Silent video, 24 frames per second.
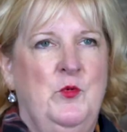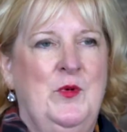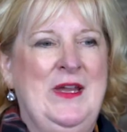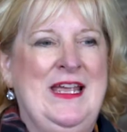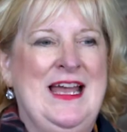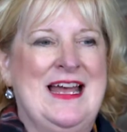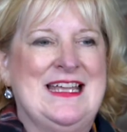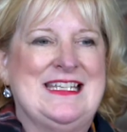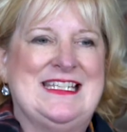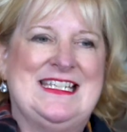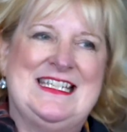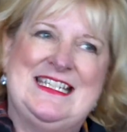We
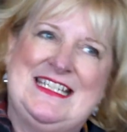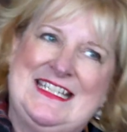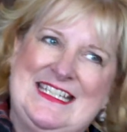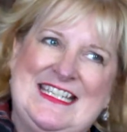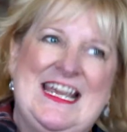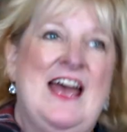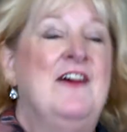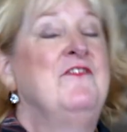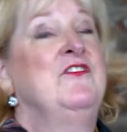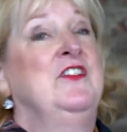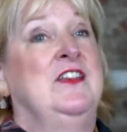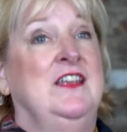got
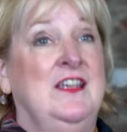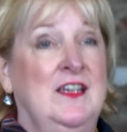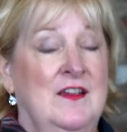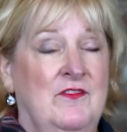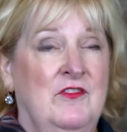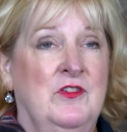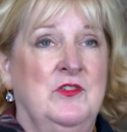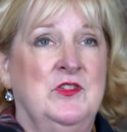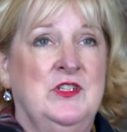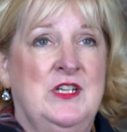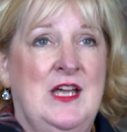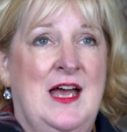70 of
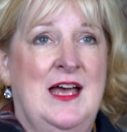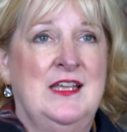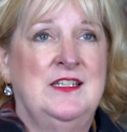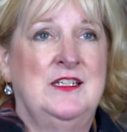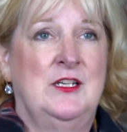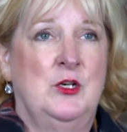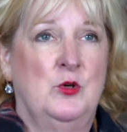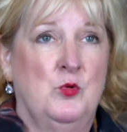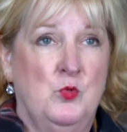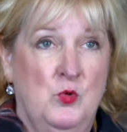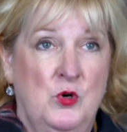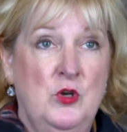those guys
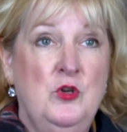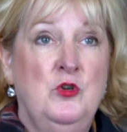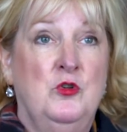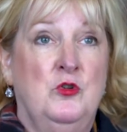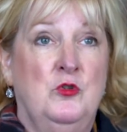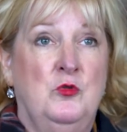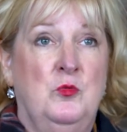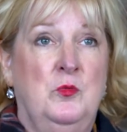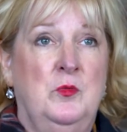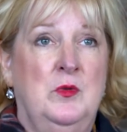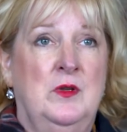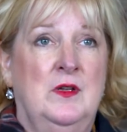in a
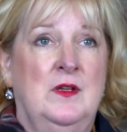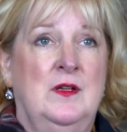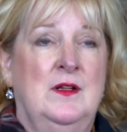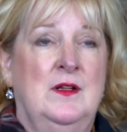room